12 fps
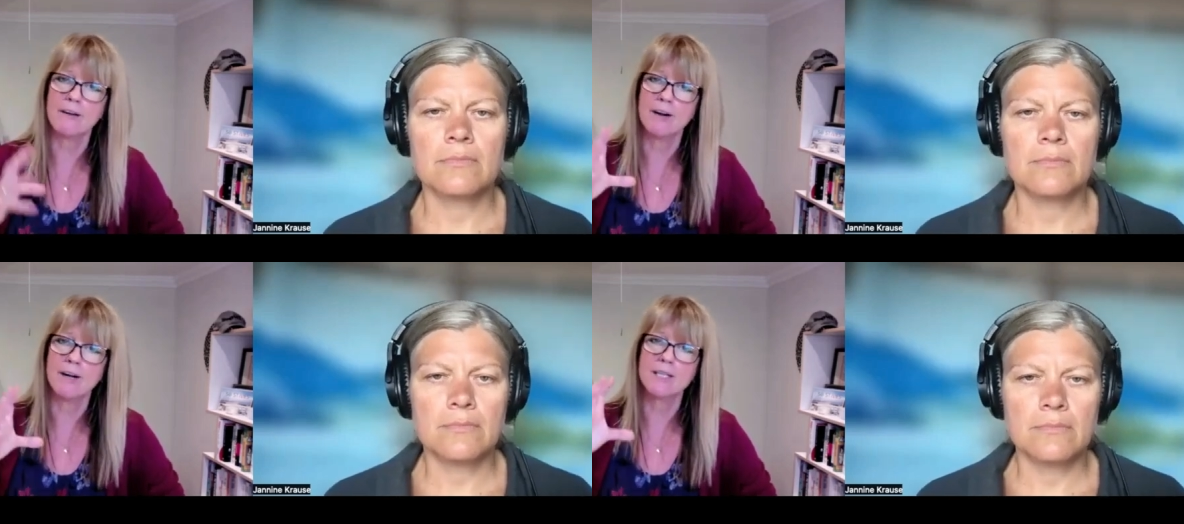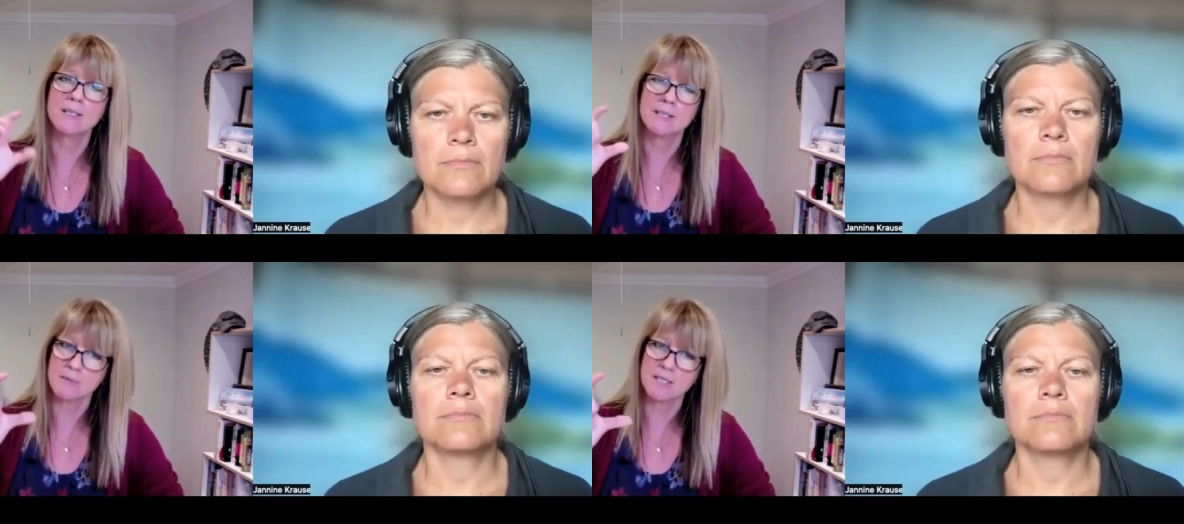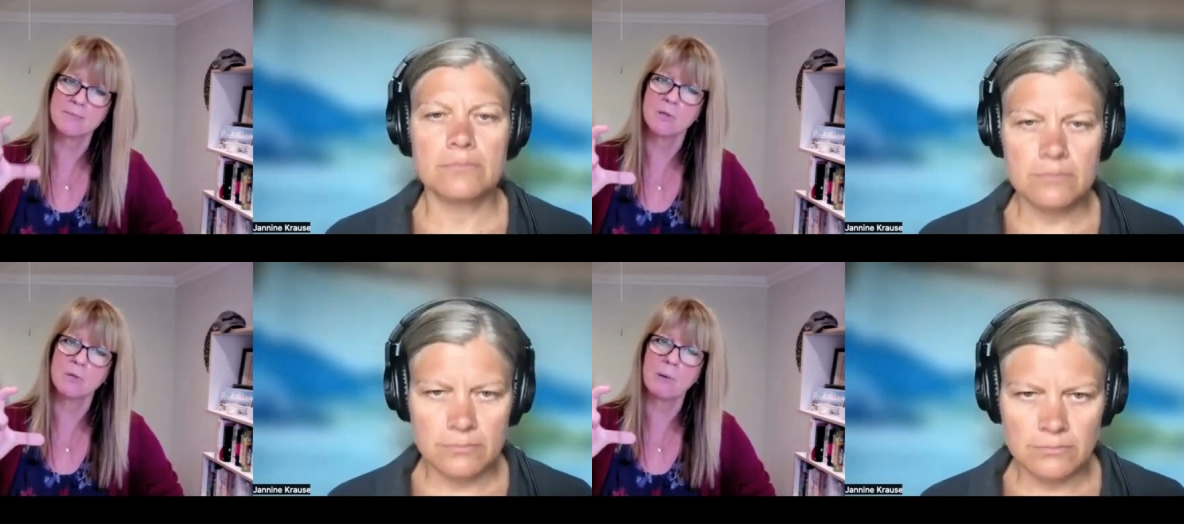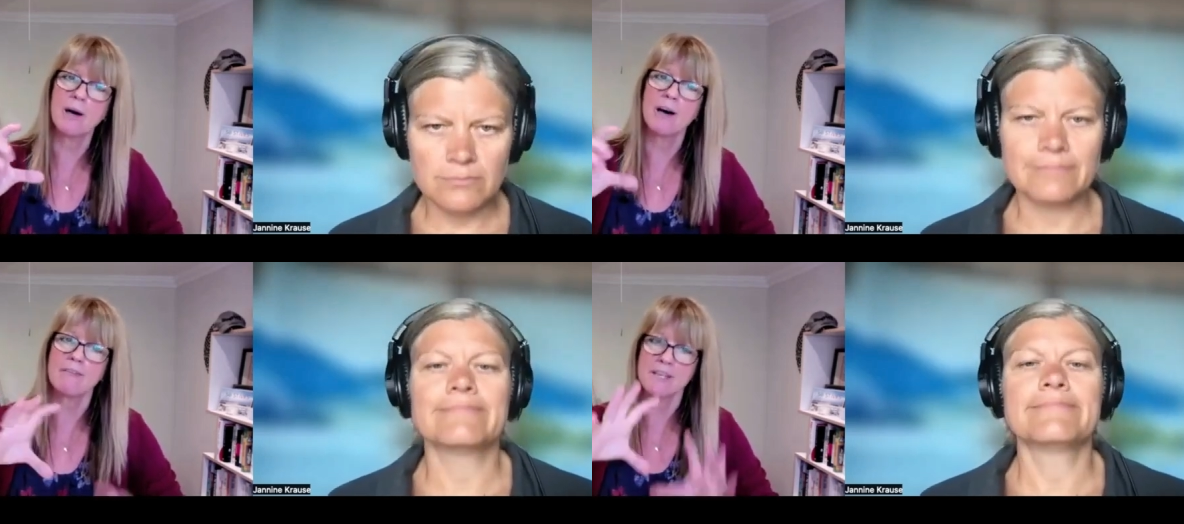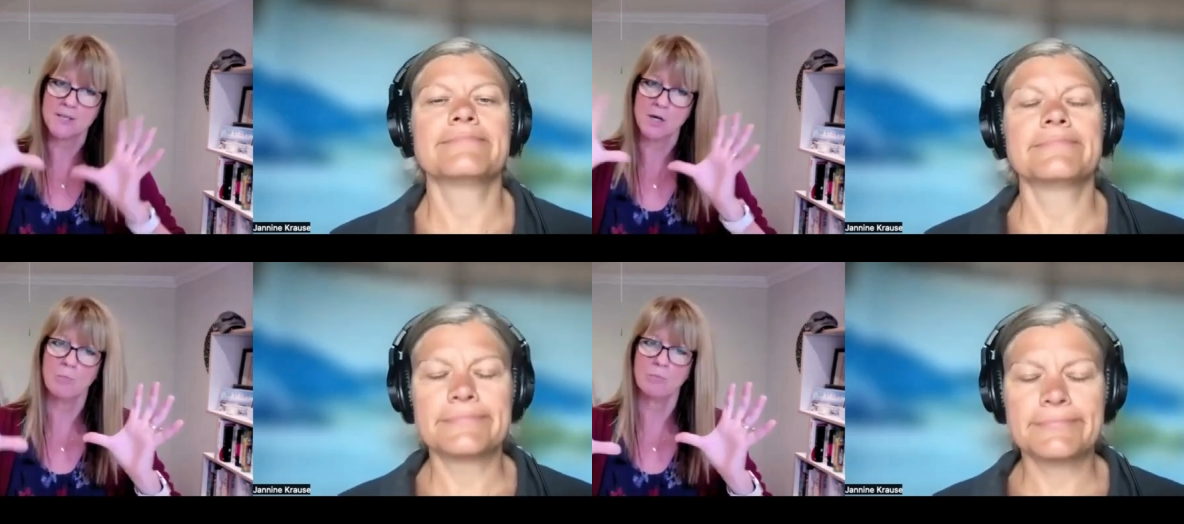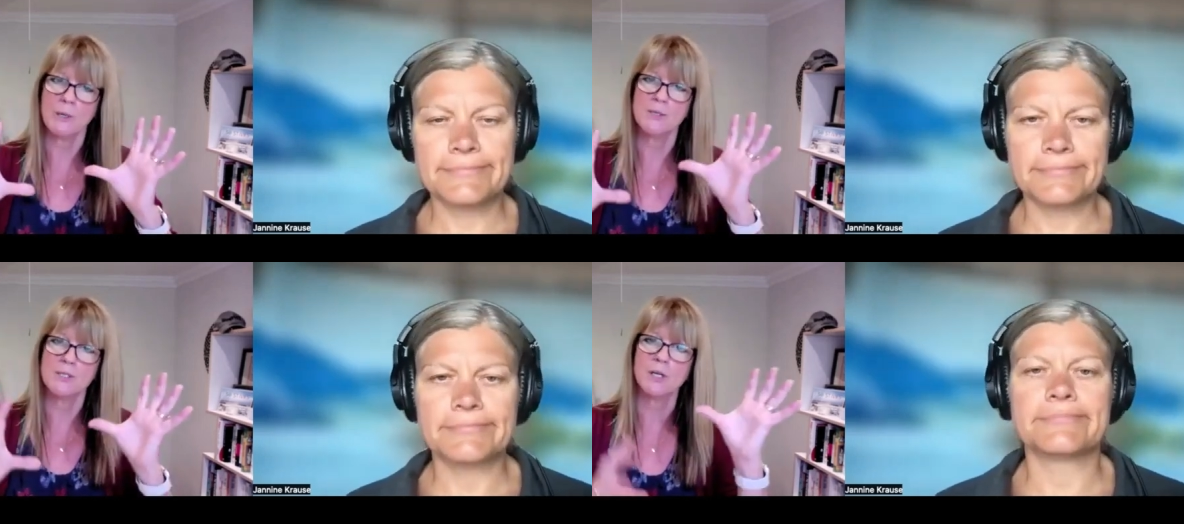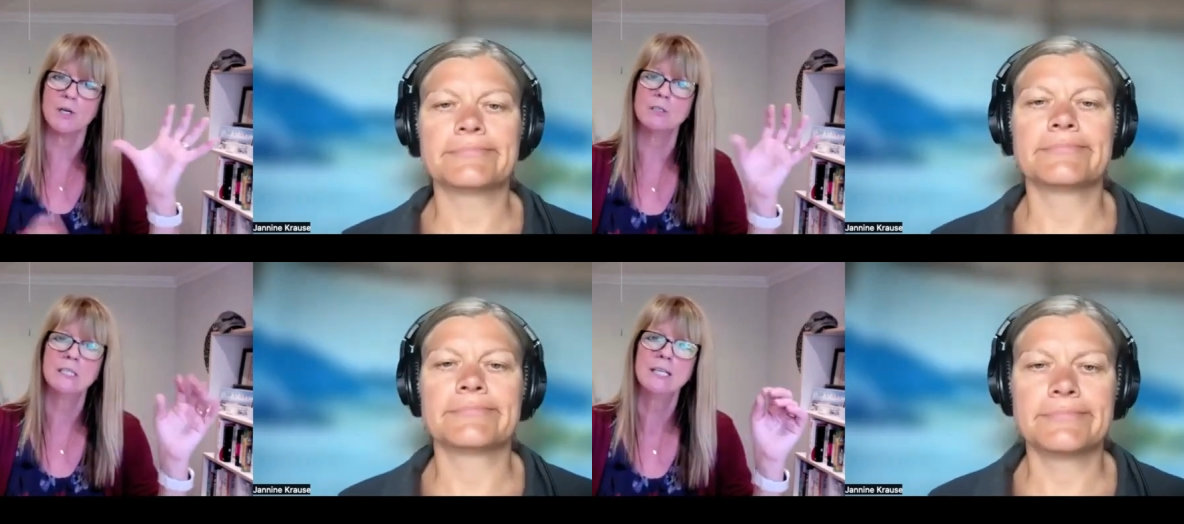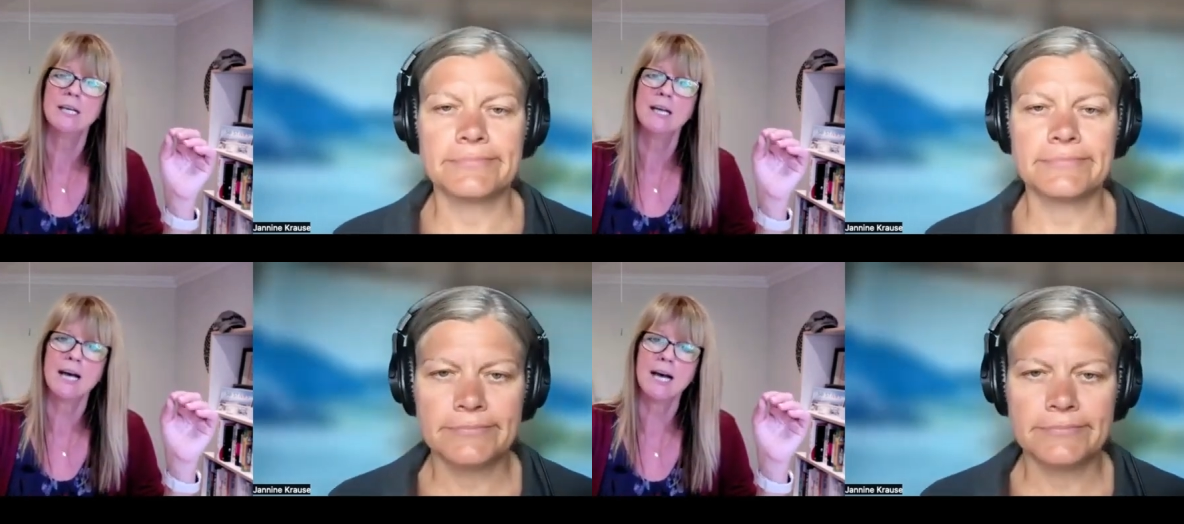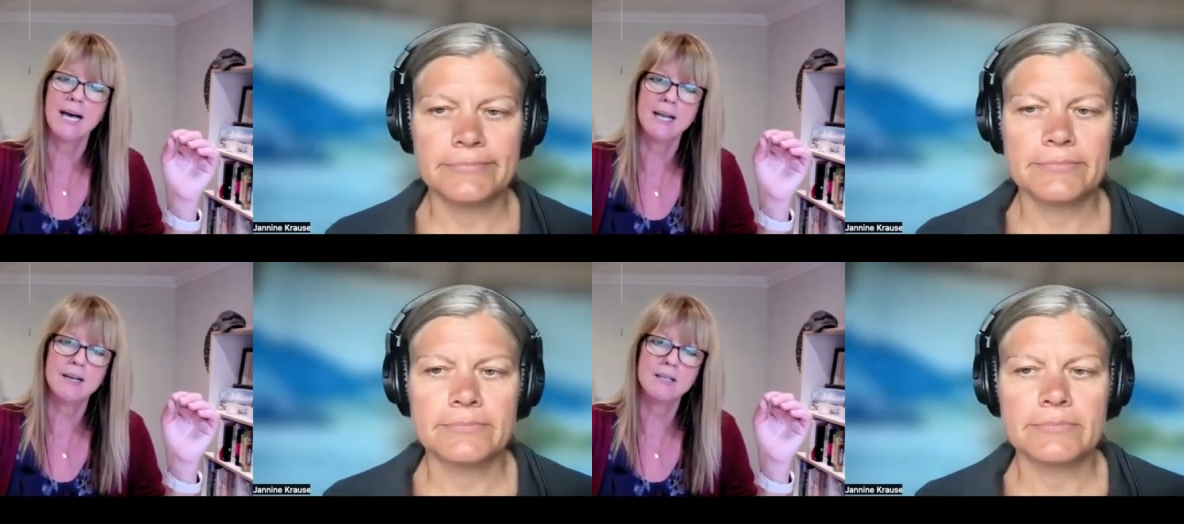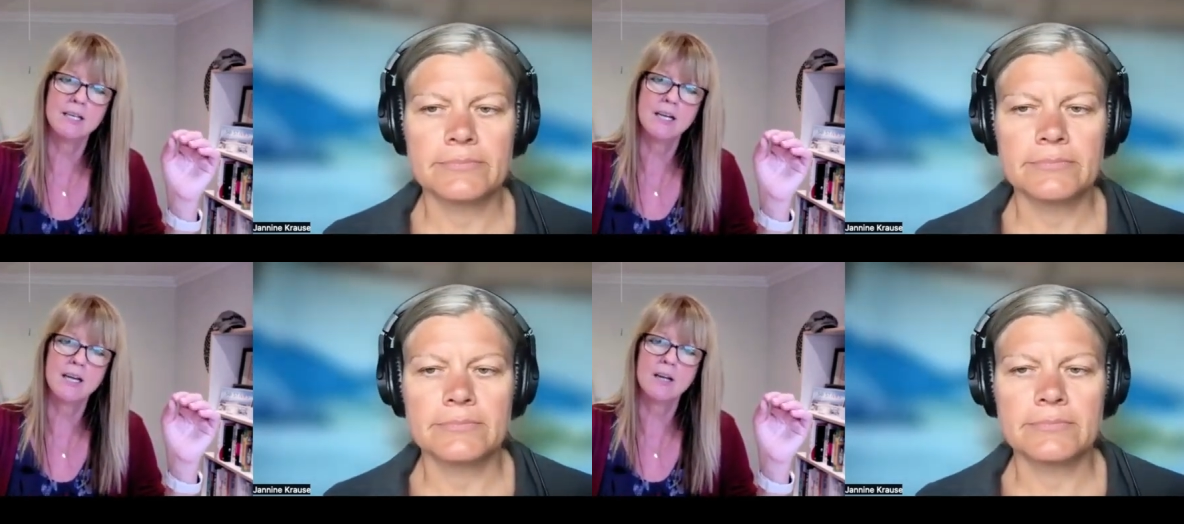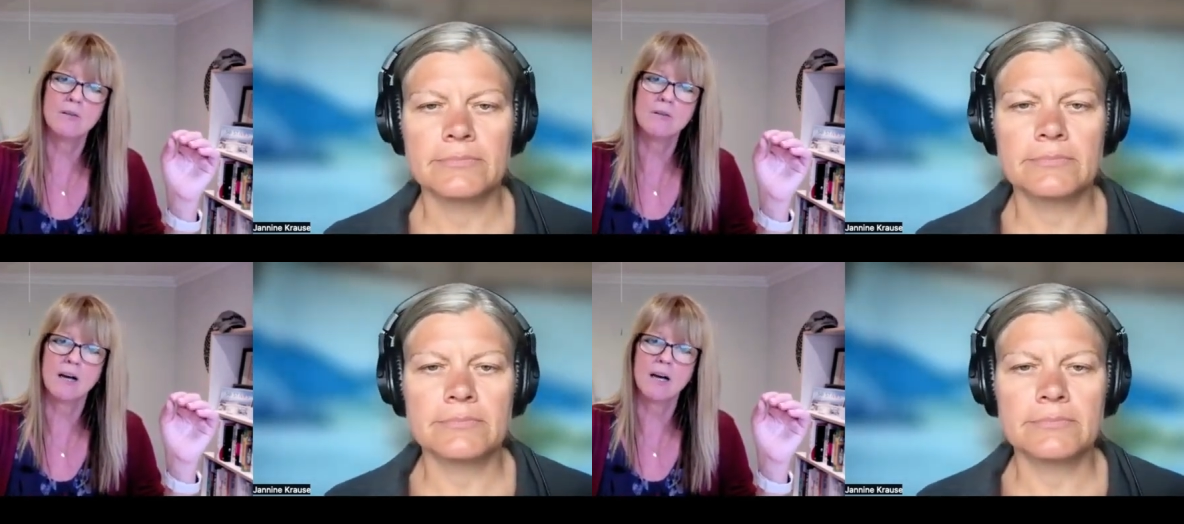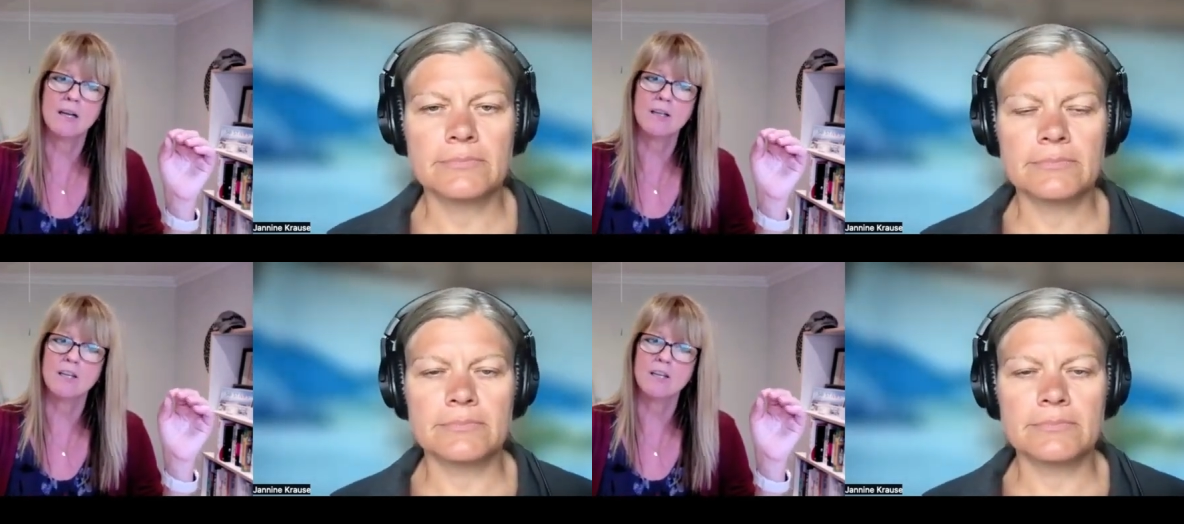Speaker 1: they're only a small part of this whole protocol. And you know, uh,